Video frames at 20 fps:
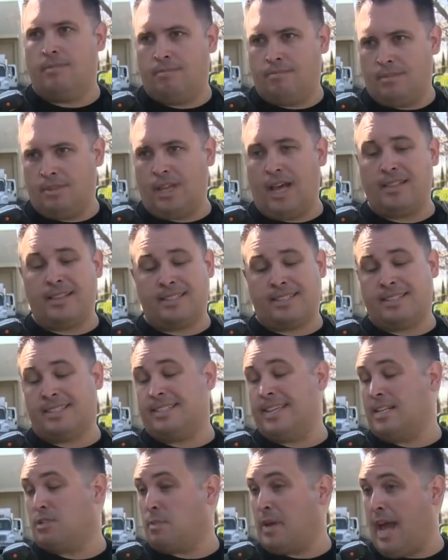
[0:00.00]
A lot of the
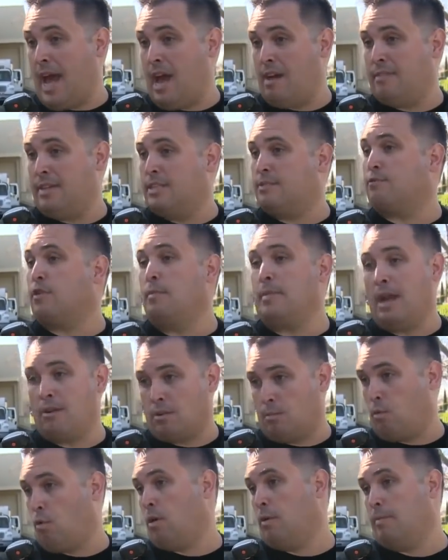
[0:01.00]
success we have is from that
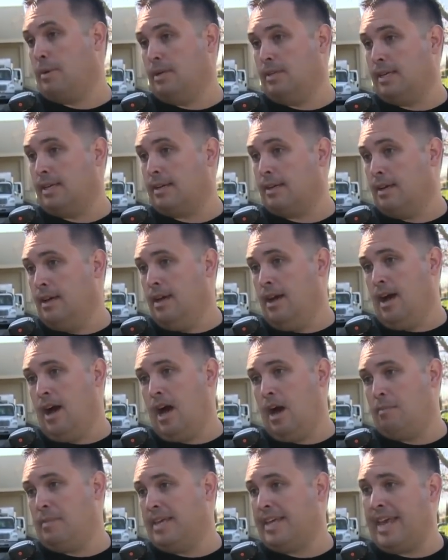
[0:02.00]
rapport building.
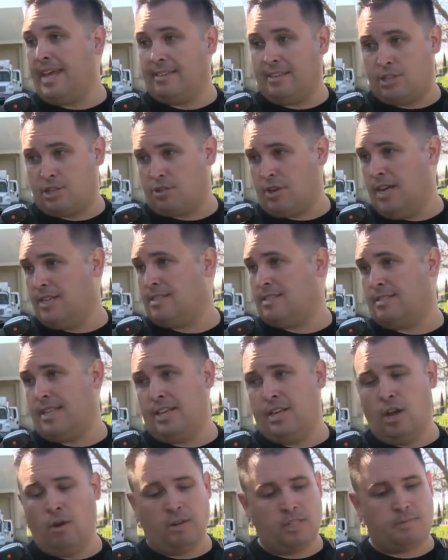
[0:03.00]
Um, they gain the trust,
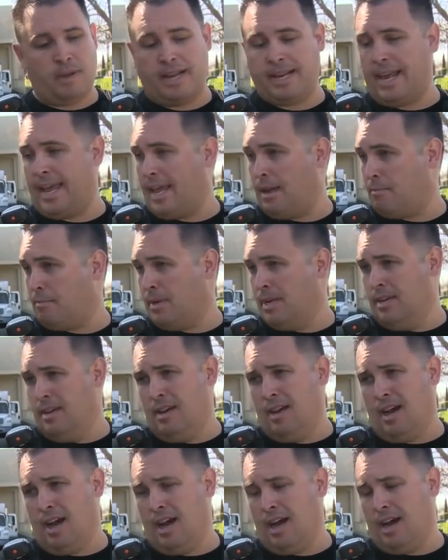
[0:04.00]
they know us by name,
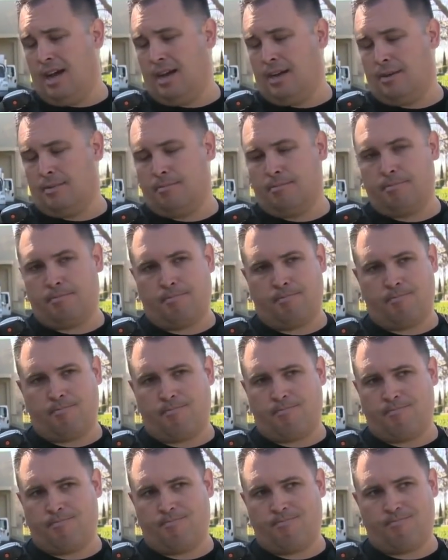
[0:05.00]
um,
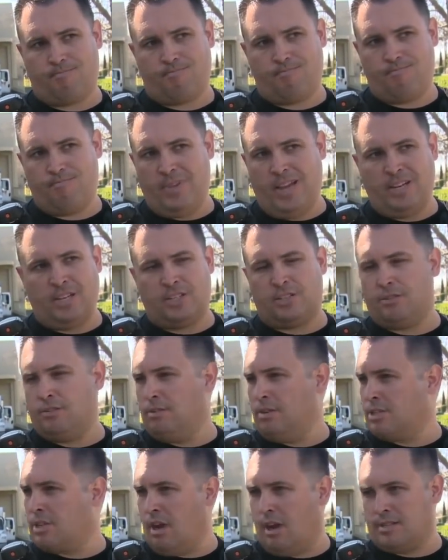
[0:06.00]
and just
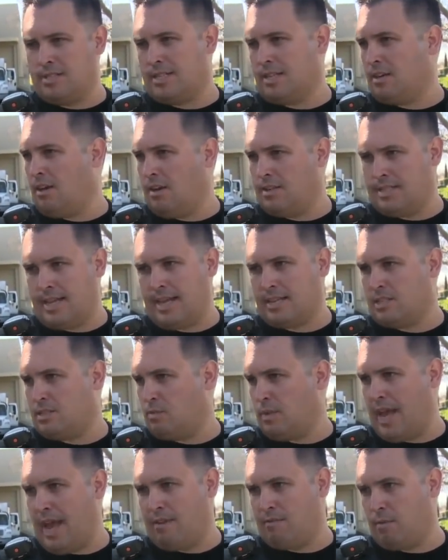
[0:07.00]
through those constant
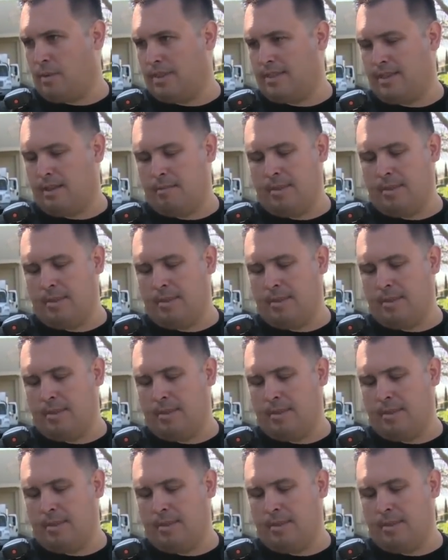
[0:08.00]
contacts we have with